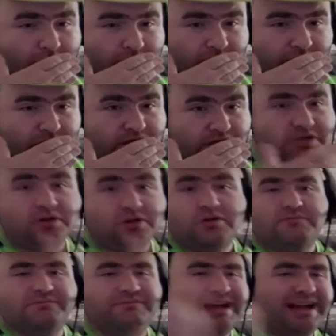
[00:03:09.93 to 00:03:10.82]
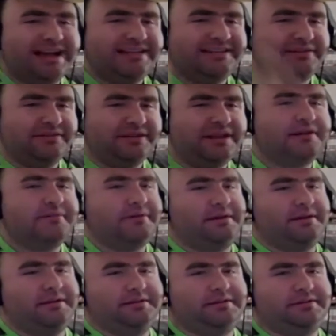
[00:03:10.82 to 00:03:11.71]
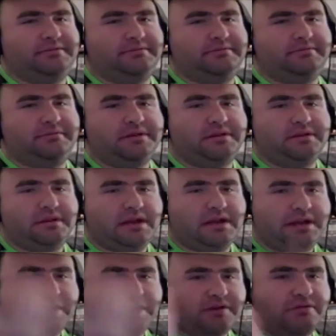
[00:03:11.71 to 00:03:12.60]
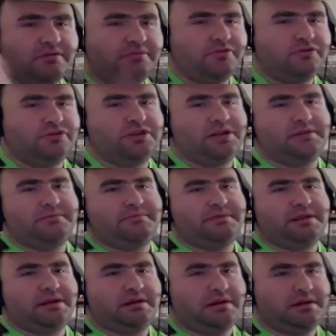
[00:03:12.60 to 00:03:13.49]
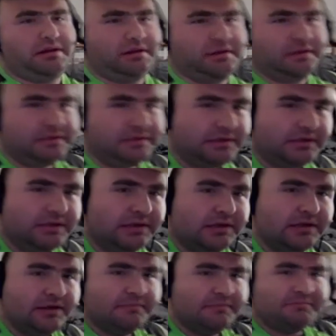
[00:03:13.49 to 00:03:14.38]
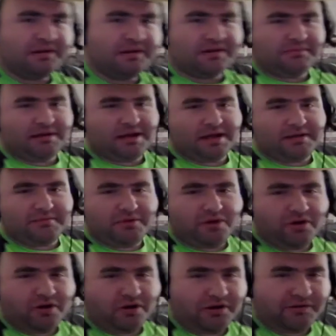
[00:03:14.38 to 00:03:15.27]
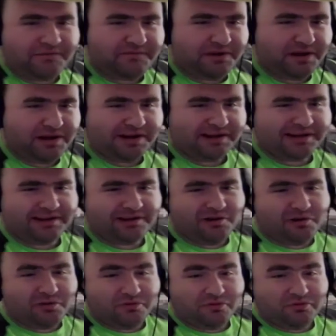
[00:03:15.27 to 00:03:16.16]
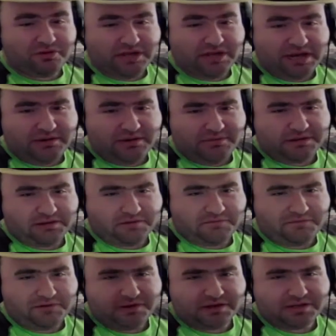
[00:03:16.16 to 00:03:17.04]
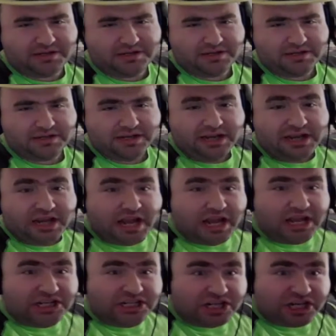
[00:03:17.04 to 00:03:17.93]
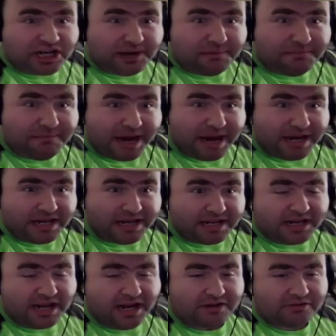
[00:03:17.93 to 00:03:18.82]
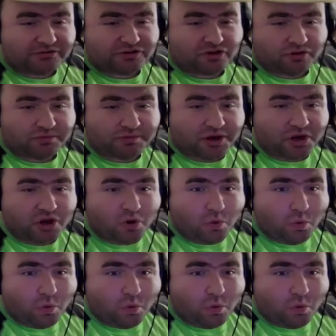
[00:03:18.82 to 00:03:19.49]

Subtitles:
those shots are, Aizo, there he is. And Nekomushi, there he is. Big Mom, oh, fuck. Oh, damn, what the fuck? Is she commanding Kaido's arm?